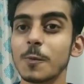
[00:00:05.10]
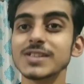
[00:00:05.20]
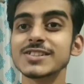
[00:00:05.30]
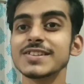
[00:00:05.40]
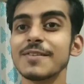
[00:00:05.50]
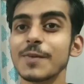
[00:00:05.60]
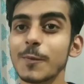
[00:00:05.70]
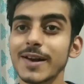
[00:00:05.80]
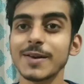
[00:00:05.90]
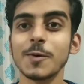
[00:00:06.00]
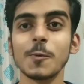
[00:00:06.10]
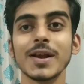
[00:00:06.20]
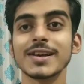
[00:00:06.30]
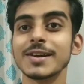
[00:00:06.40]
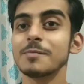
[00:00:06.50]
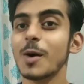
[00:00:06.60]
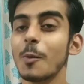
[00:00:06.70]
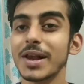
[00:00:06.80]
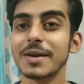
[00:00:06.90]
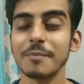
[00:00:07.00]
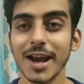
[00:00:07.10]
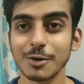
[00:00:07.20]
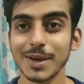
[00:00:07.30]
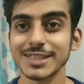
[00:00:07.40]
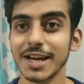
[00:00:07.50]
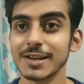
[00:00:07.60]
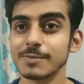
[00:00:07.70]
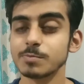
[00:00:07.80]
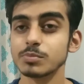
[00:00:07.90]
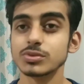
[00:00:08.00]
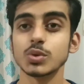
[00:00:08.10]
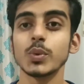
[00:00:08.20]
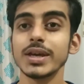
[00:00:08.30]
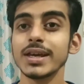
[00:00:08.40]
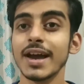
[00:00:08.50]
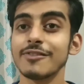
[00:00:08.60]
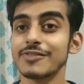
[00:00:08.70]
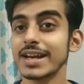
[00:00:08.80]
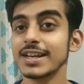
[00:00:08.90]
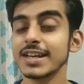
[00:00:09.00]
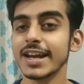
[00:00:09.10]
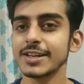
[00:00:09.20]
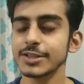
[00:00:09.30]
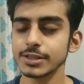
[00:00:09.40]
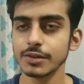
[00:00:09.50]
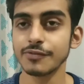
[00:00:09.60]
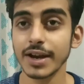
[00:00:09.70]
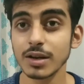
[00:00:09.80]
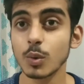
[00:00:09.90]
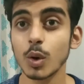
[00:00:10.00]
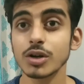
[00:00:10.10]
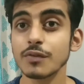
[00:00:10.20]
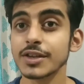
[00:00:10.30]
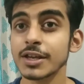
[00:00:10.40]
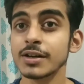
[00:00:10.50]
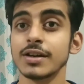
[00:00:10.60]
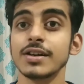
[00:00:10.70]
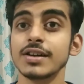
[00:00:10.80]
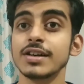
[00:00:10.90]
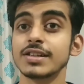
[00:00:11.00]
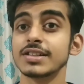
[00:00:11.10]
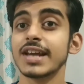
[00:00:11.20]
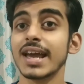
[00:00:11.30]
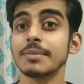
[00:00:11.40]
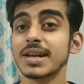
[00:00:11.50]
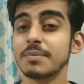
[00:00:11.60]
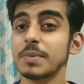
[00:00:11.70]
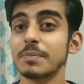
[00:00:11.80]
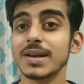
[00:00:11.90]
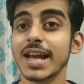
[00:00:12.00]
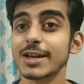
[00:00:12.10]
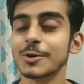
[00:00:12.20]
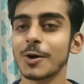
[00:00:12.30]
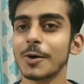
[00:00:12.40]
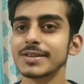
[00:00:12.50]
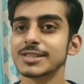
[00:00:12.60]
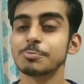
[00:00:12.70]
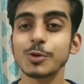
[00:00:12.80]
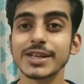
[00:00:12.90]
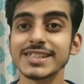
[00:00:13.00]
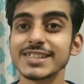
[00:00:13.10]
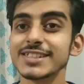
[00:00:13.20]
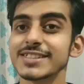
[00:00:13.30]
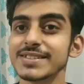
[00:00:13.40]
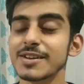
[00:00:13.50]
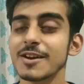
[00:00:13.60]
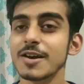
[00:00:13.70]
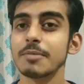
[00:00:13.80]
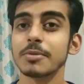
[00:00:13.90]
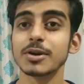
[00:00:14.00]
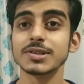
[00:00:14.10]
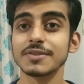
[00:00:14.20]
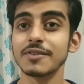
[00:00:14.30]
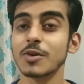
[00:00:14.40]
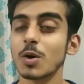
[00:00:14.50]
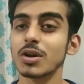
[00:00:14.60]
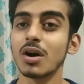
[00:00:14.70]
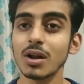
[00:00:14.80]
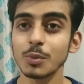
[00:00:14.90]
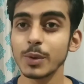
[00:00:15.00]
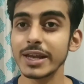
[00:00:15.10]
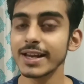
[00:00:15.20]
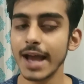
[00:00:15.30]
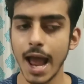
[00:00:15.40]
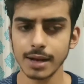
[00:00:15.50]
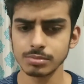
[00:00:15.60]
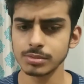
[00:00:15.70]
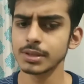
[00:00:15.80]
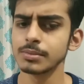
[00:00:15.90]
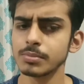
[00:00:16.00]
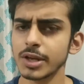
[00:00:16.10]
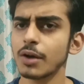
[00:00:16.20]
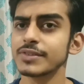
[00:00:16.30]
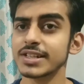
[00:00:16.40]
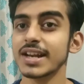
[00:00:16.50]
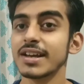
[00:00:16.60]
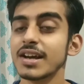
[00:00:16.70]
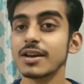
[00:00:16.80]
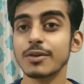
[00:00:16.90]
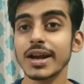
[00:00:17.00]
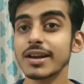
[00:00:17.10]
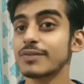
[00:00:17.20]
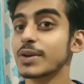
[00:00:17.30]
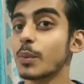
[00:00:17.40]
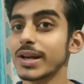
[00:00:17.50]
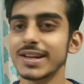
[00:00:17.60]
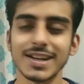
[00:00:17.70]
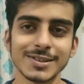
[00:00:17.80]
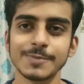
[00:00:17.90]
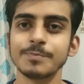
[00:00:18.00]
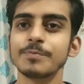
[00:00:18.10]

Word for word: What's good everyone? Welcome or welcome back to my channel. So we have finally entered the final quarter of the year, the time that people like to call spooky season, because we have got Halloween and the Day of the Dead right after one another.